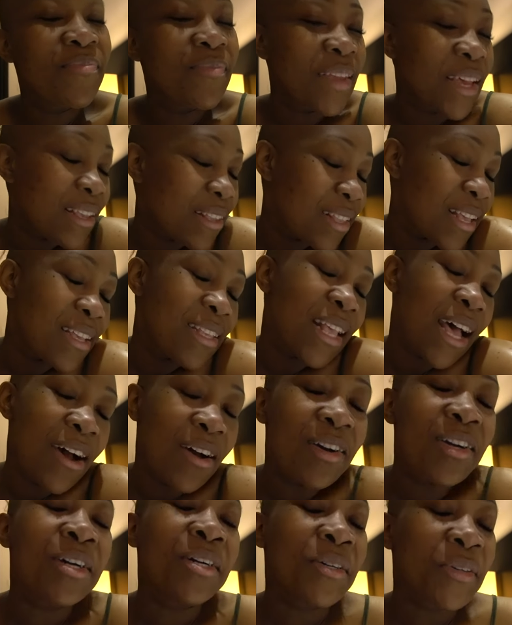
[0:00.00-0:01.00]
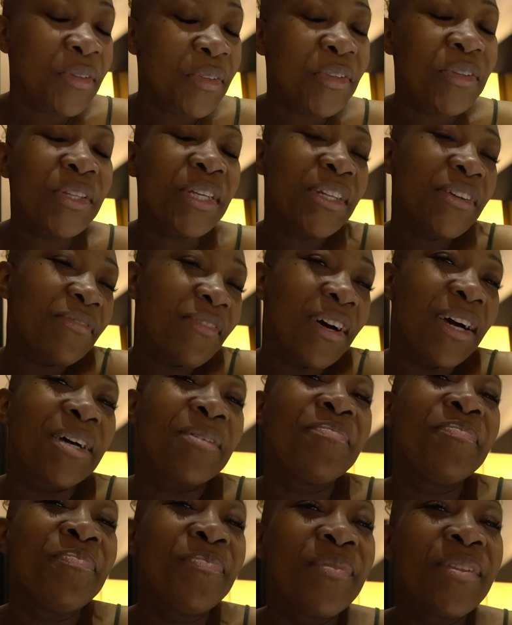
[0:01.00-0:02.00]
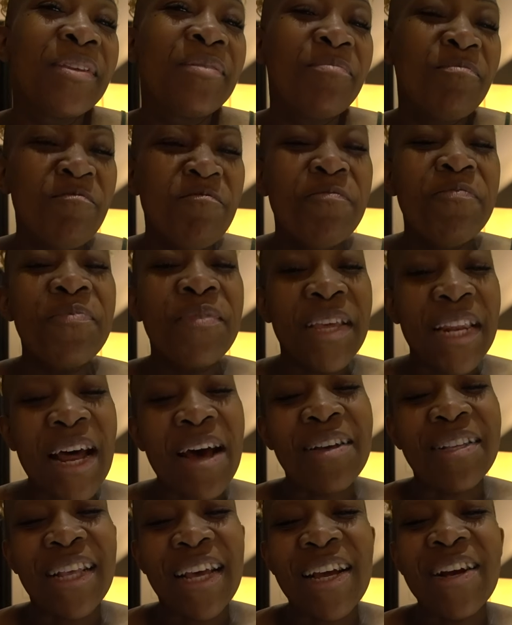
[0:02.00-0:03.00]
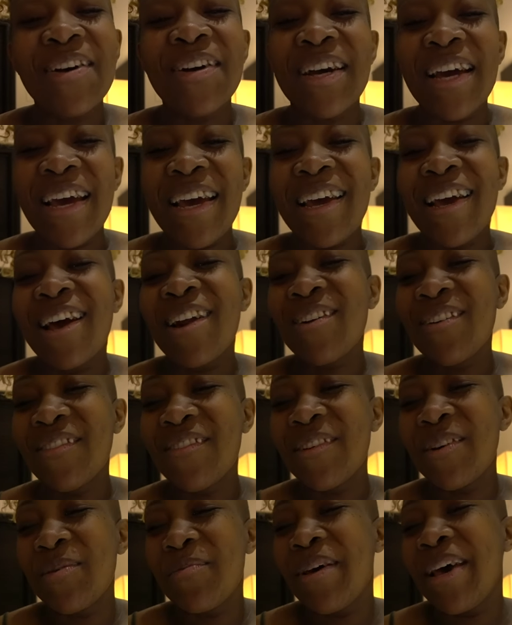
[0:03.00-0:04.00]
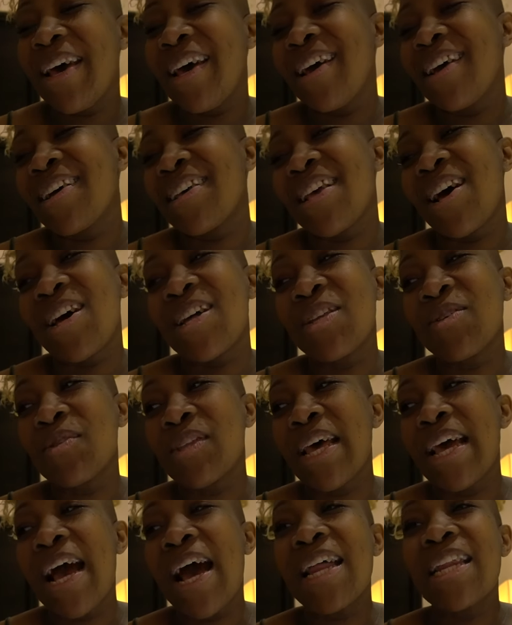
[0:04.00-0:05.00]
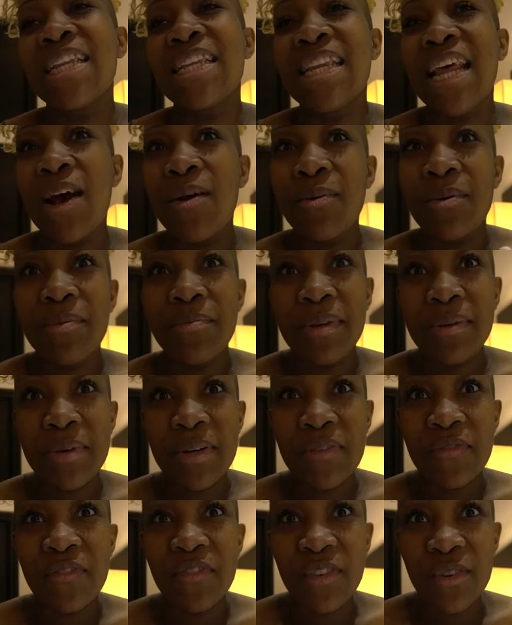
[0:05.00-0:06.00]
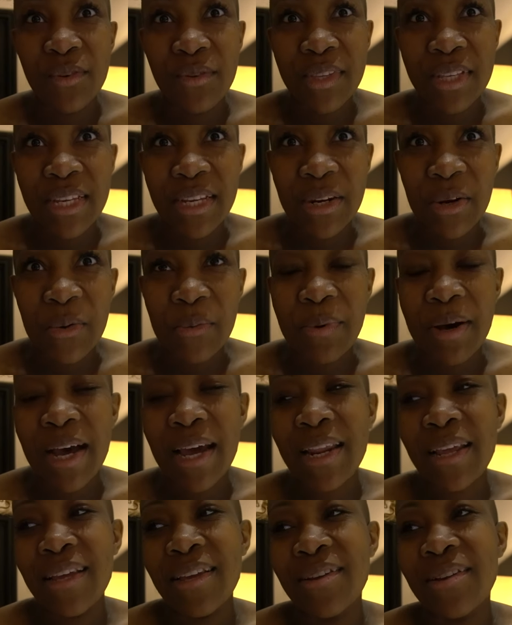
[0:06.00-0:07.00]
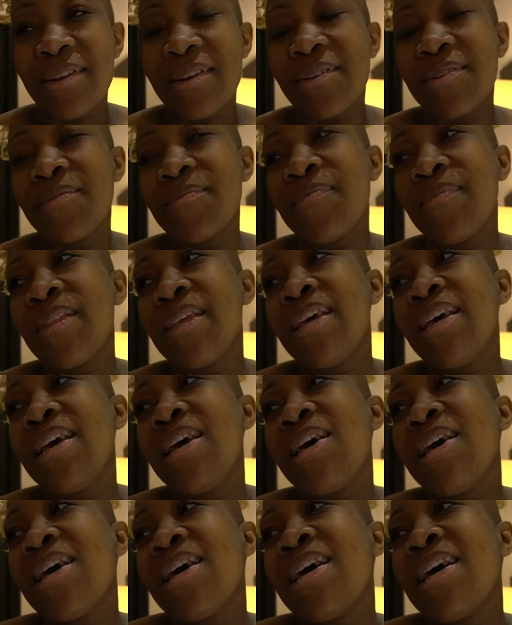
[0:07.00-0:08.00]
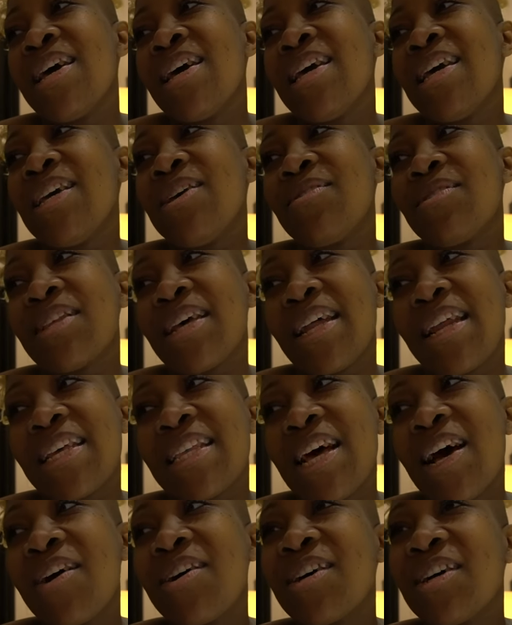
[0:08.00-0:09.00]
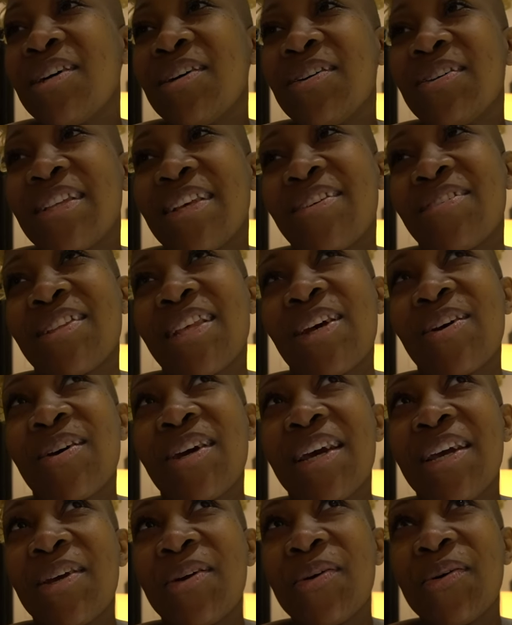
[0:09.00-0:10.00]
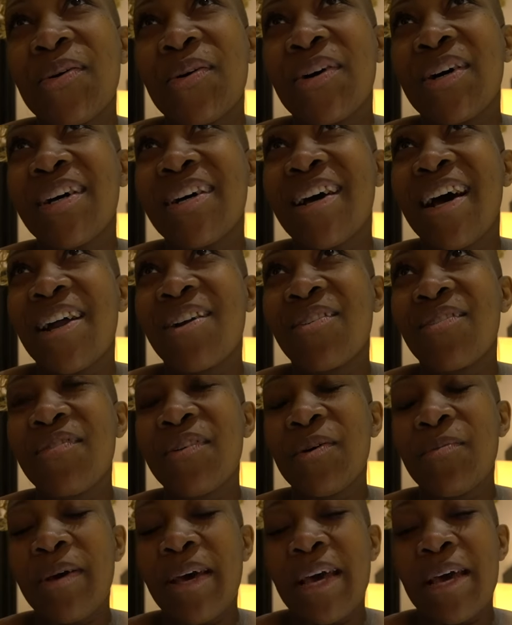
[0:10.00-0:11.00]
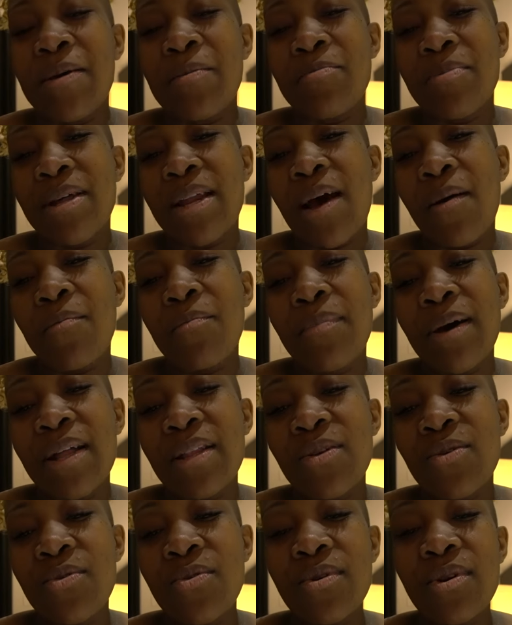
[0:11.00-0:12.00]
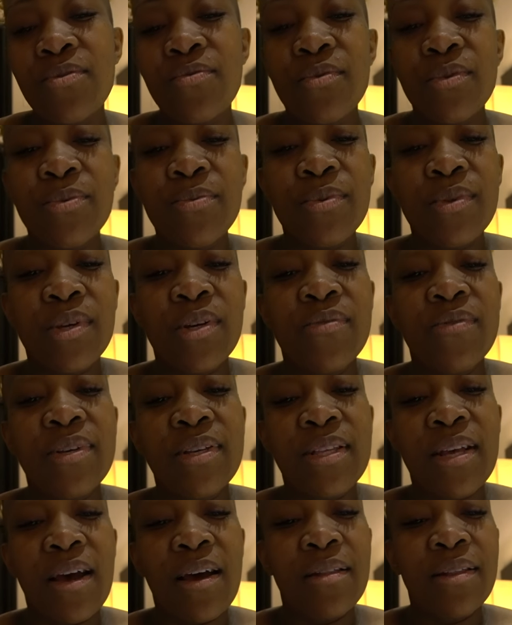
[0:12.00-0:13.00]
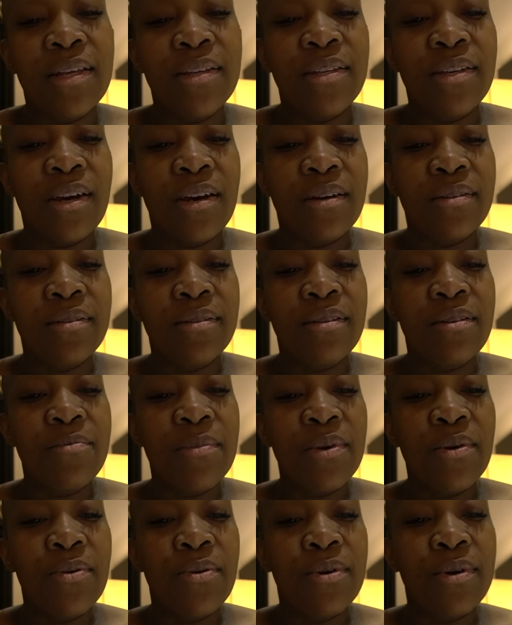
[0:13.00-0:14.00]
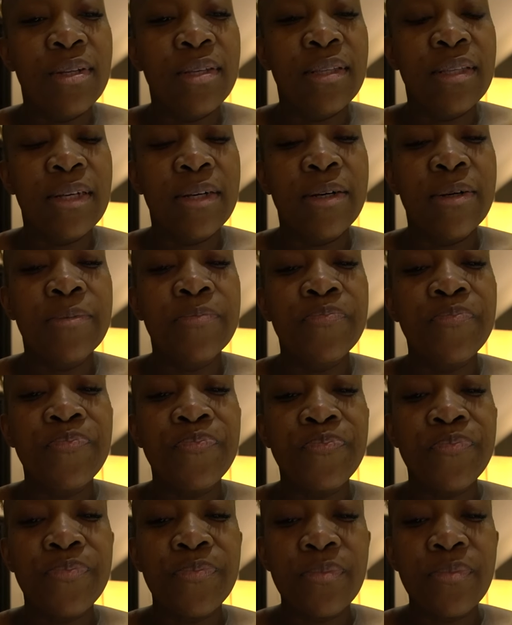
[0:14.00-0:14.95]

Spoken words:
That's how it goes. You did it fine. And I was like, okay, I don't feel bad, because I was like, I did not want to be confusing nobody, you know. He was like, that's how it goes. I was like, okay, cool. I don't feel bad. But I'm about to order room service. I'll let y'all see me order some.